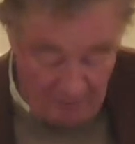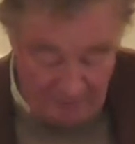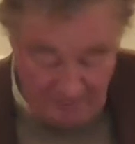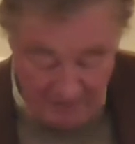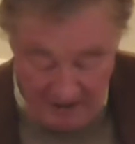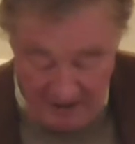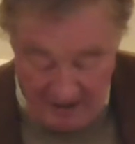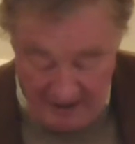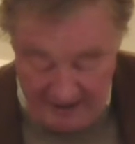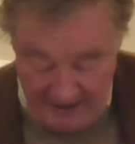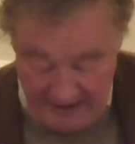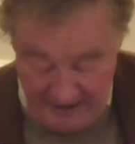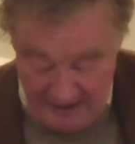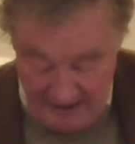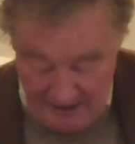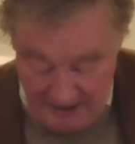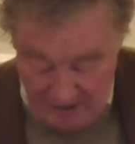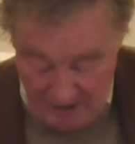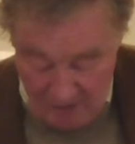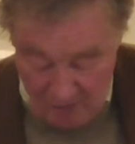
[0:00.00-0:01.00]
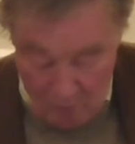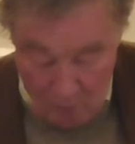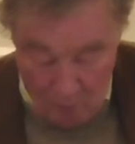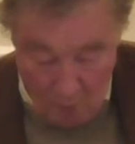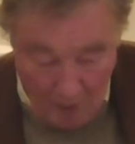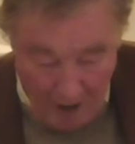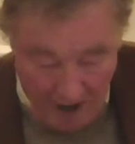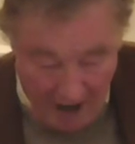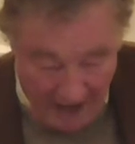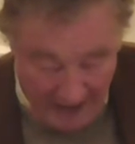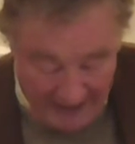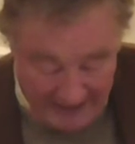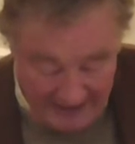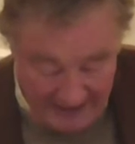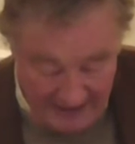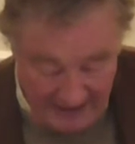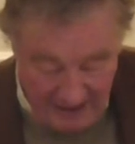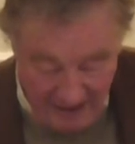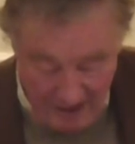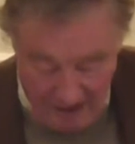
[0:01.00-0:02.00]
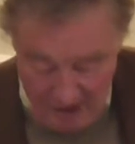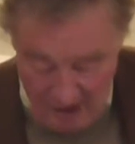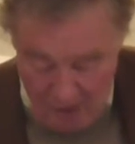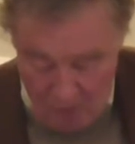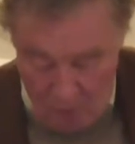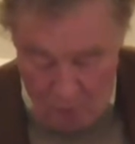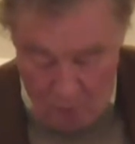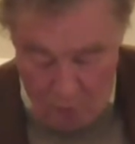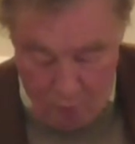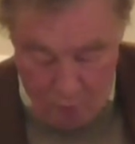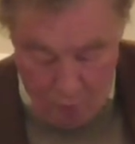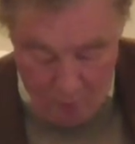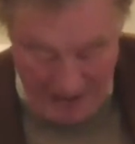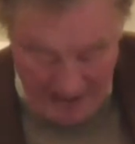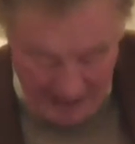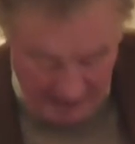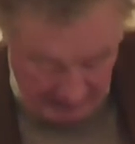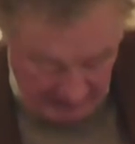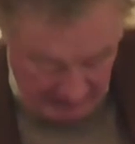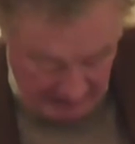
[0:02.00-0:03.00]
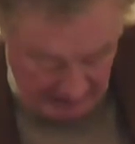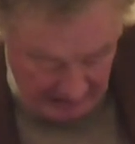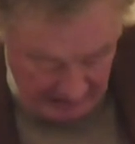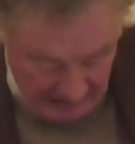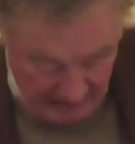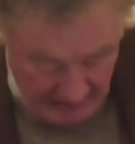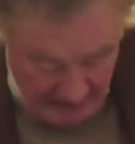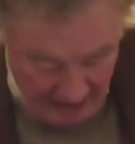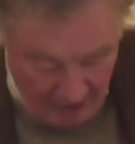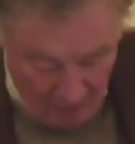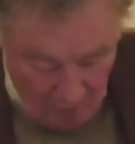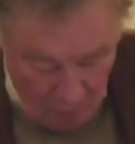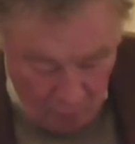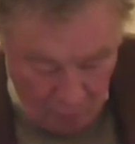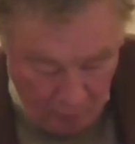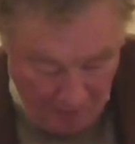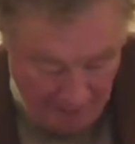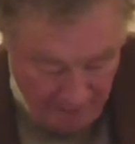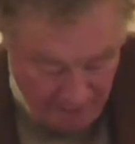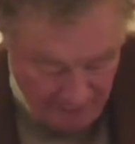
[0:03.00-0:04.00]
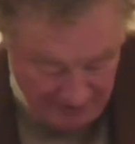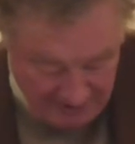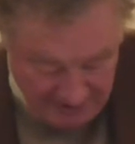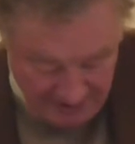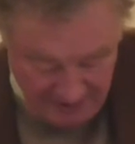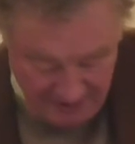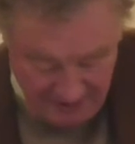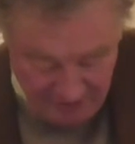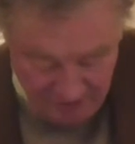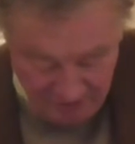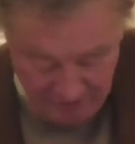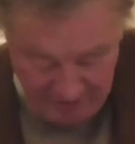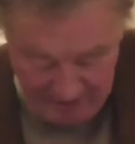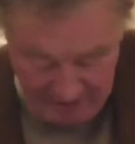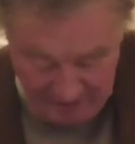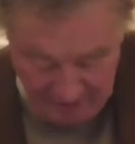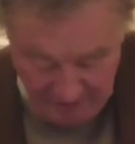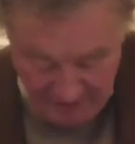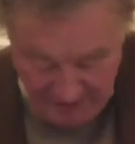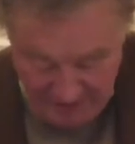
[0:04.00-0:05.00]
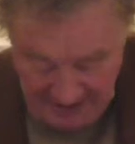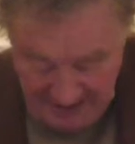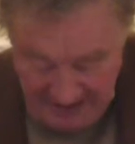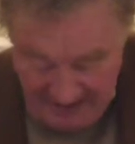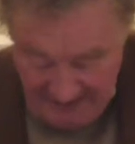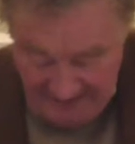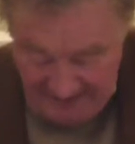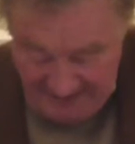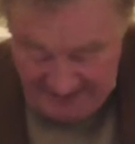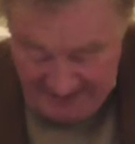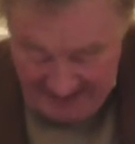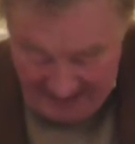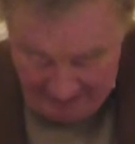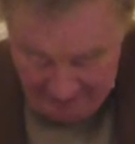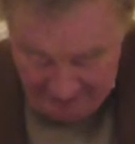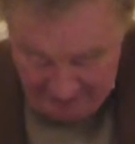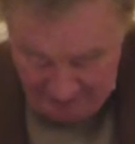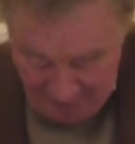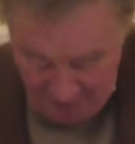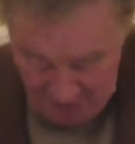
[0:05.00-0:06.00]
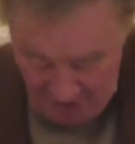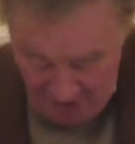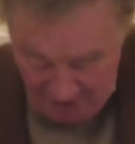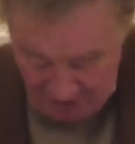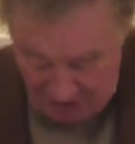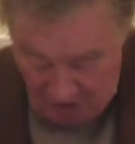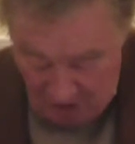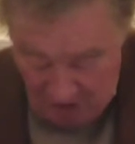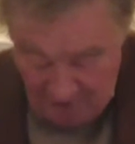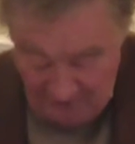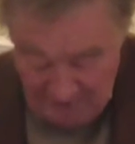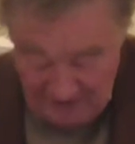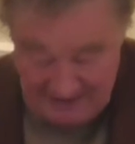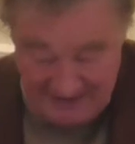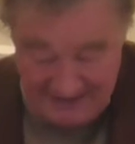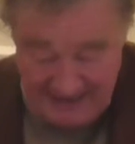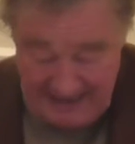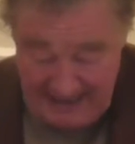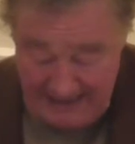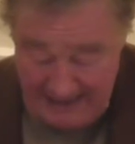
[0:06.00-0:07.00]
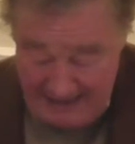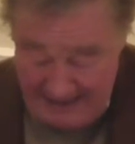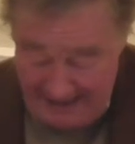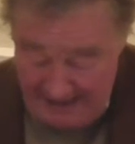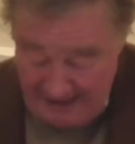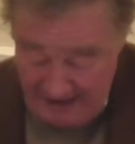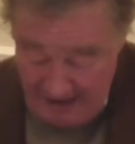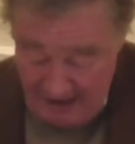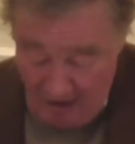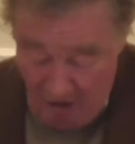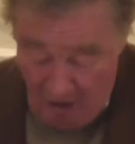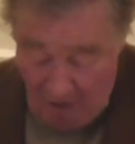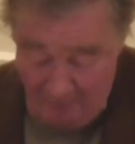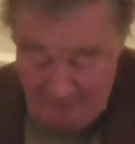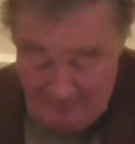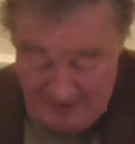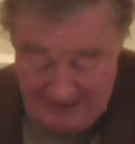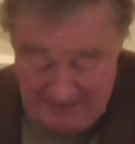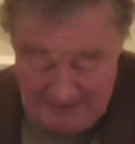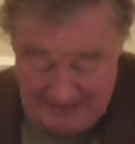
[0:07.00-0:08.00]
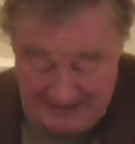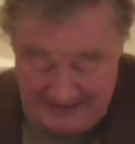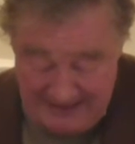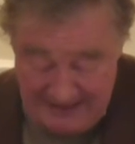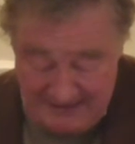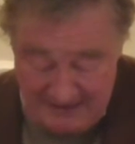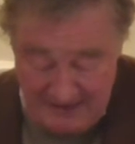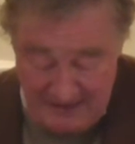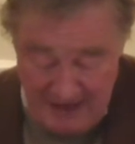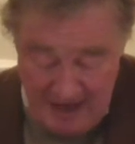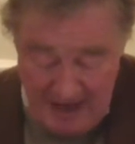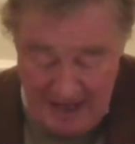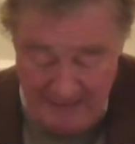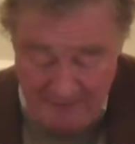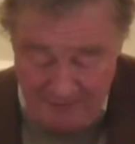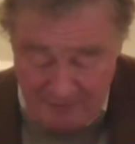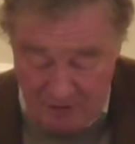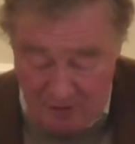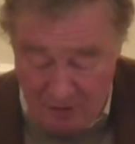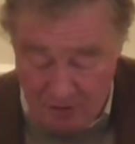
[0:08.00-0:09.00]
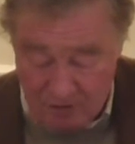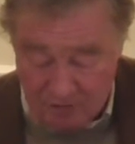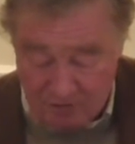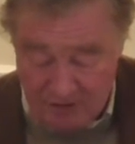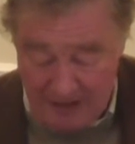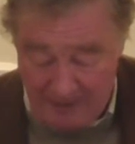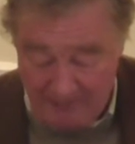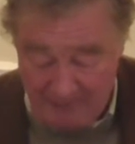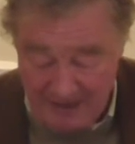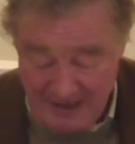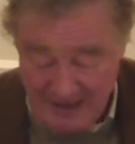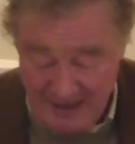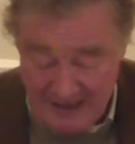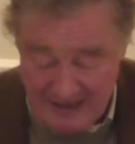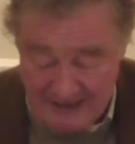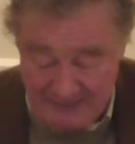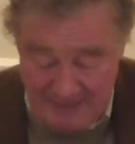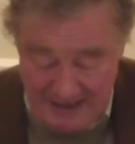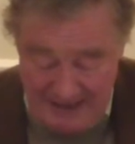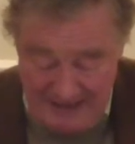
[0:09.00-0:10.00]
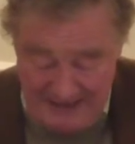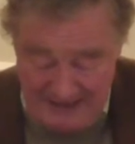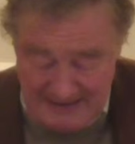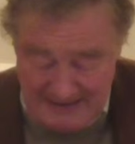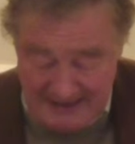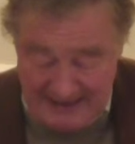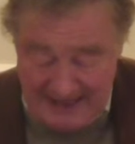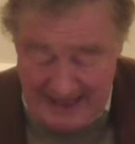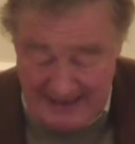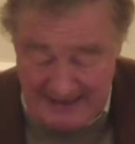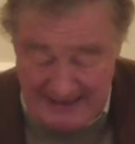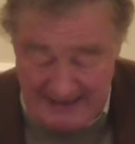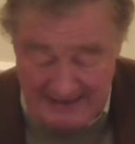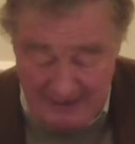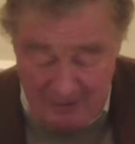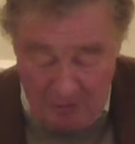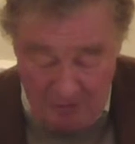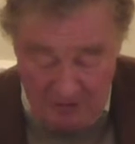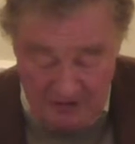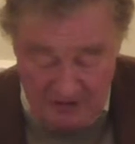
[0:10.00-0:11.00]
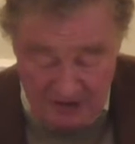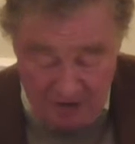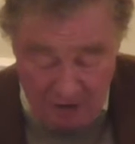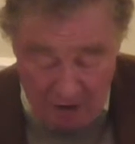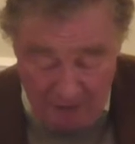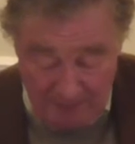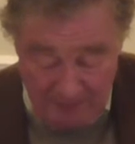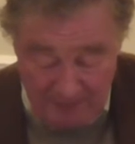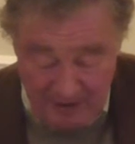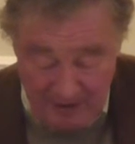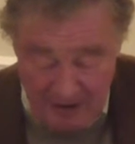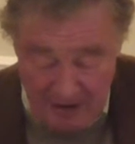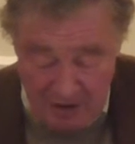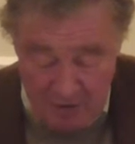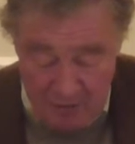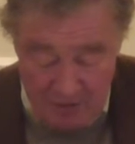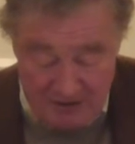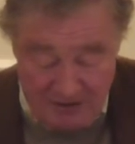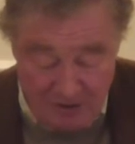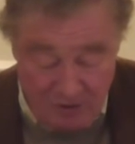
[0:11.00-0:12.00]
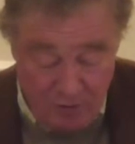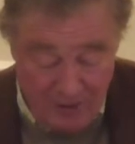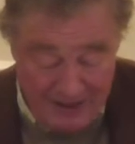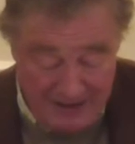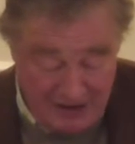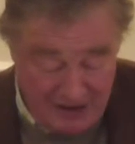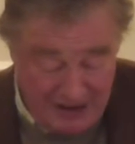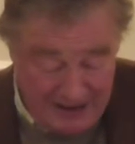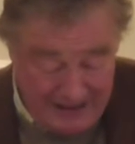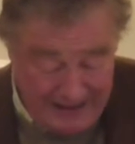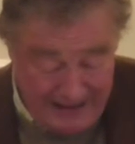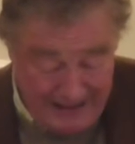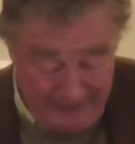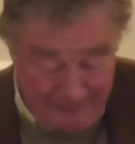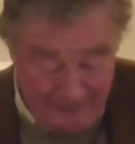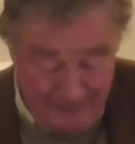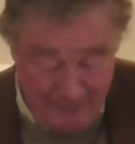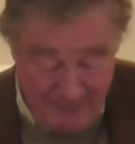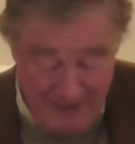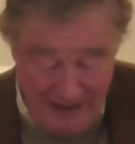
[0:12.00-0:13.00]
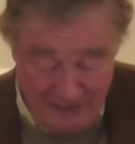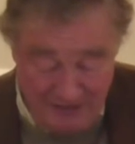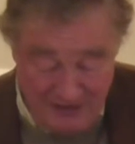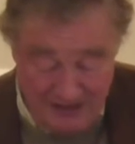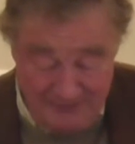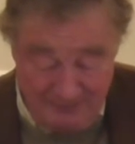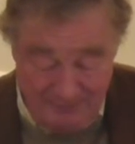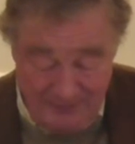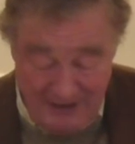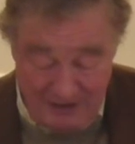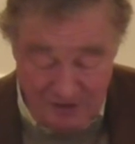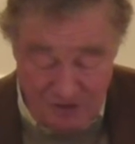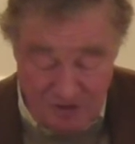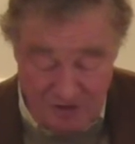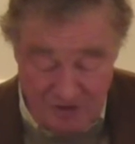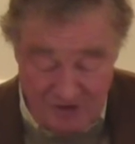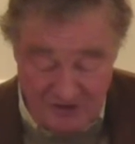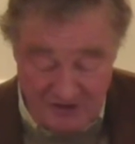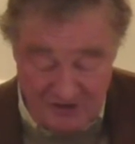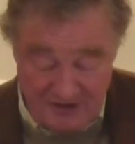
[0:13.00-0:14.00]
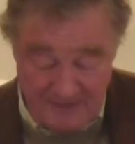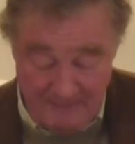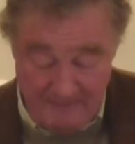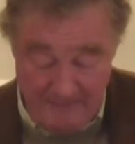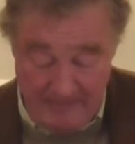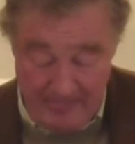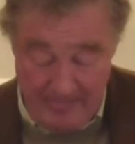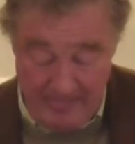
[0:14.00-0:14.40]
reply. Why? Well, when we turned round, there he was on the telly, on BBC Tonight programme, speaking to Kenneth Alsop, who was questioning him about his pictures.